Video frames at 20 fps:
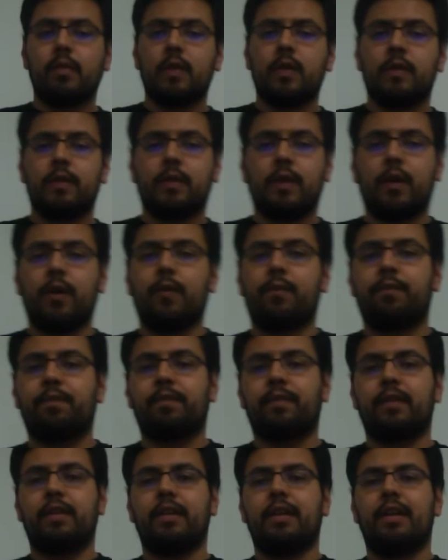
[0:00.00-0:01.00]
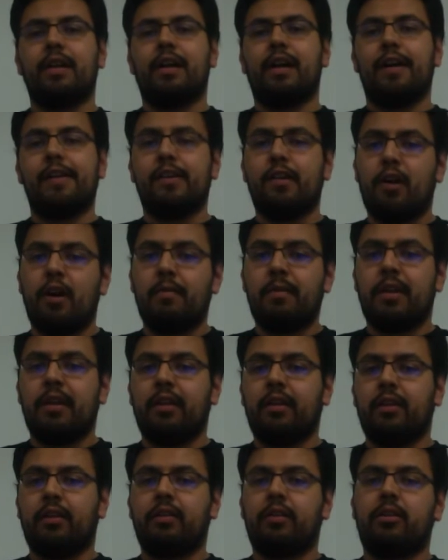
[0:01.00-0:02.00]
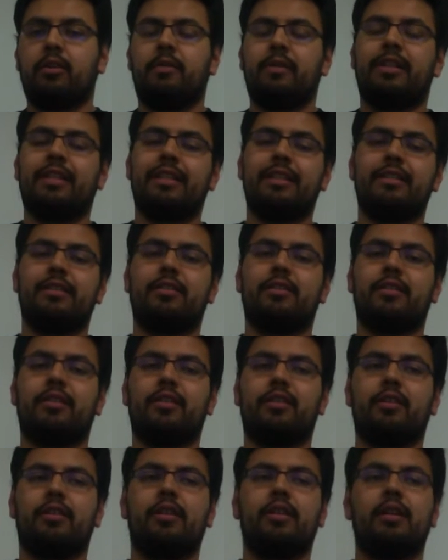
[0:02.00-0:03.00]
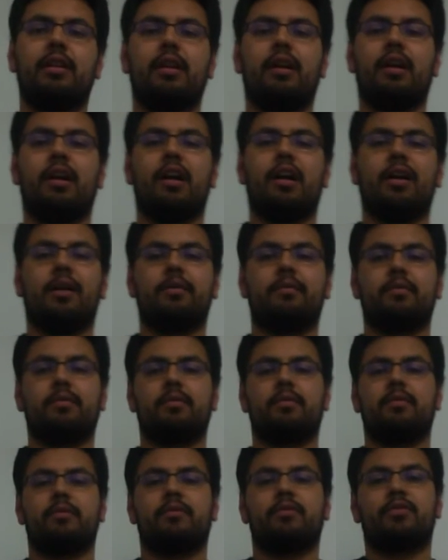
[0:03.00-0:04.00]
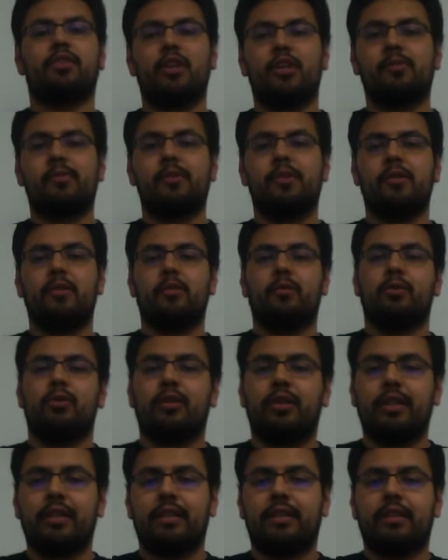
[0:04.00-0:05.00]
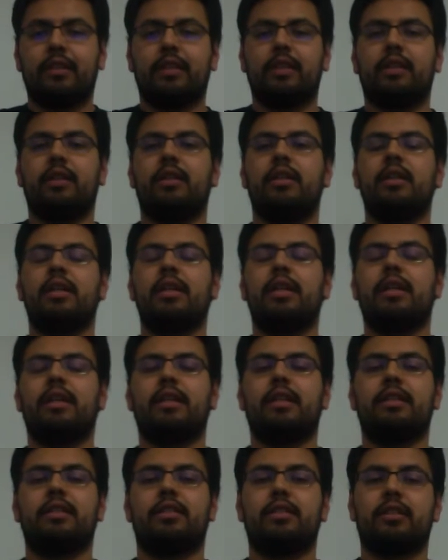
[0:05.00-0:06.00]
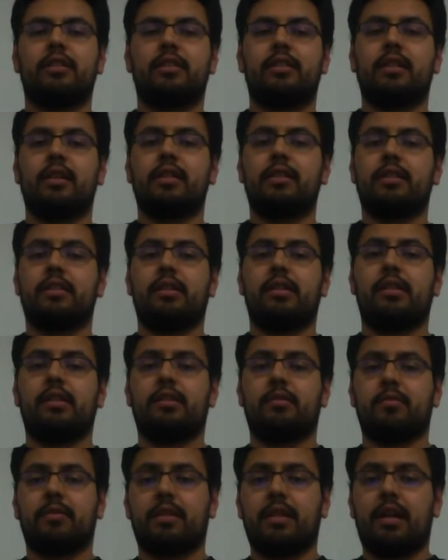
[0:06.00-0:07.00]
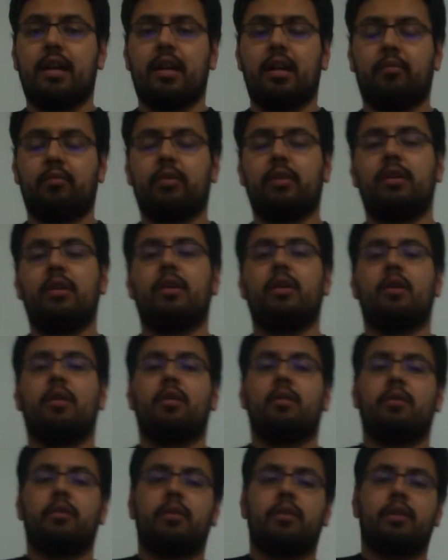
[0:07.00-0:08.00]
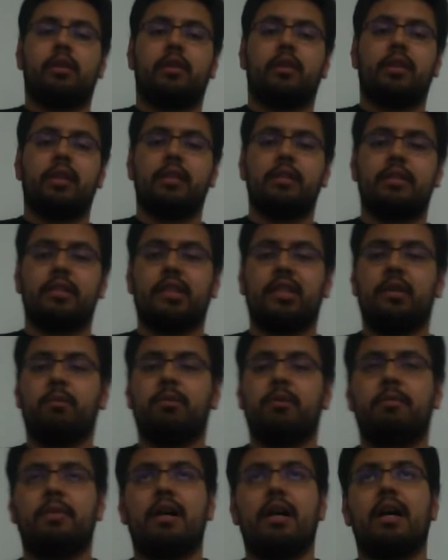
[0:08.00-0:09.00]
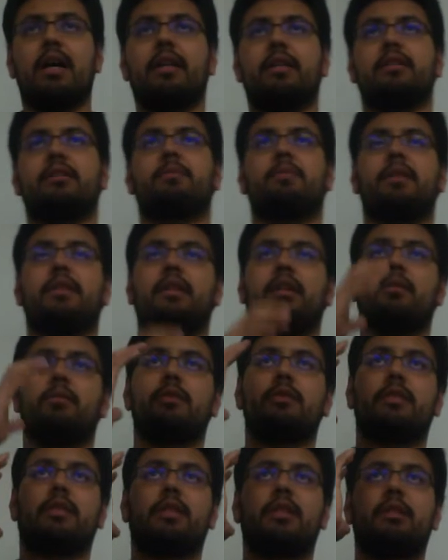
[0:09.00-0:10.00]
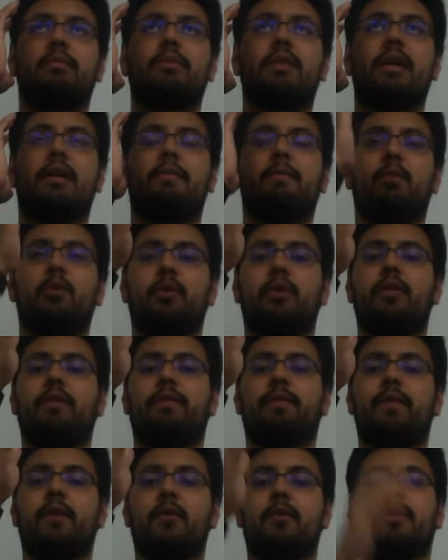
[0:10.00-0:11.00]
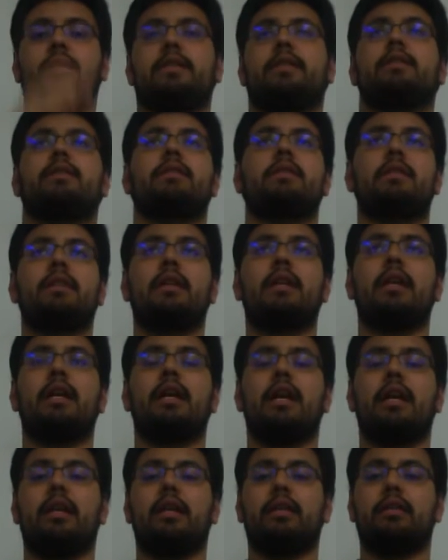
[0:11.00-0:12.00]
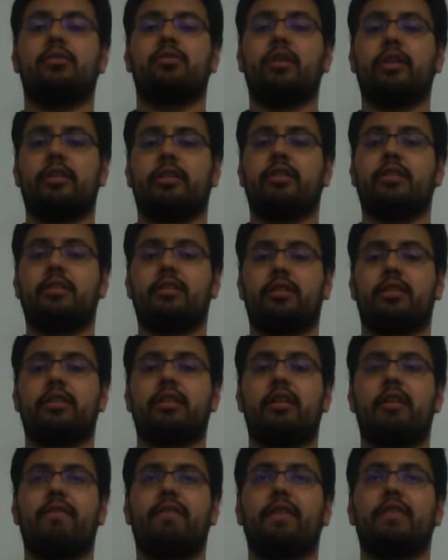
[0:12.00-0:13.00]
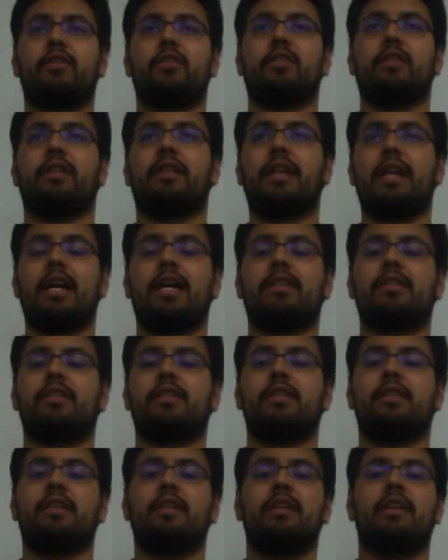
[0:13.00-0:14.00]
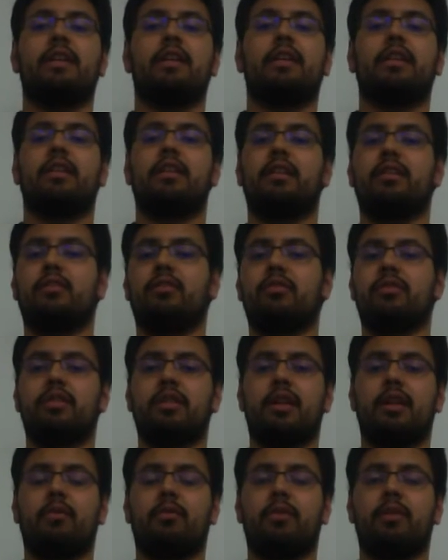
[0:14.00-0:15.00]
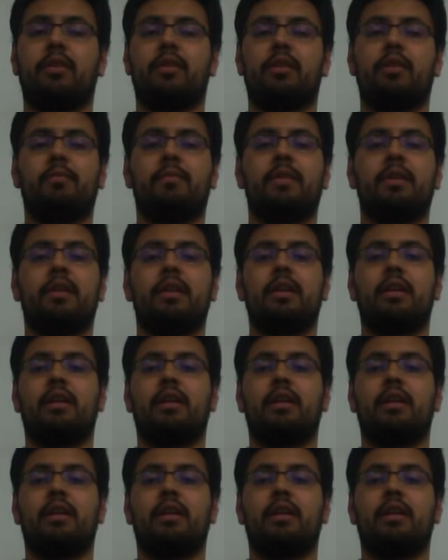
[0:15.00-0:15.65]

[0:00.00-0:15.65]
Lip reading: So I know I made it look a little bit easier. Trust me, you will get there. It just does take some time. Things to keep in mind is being able to keep that point of focus and trusting yourself that you're going to catch it, getting used to that rhythm.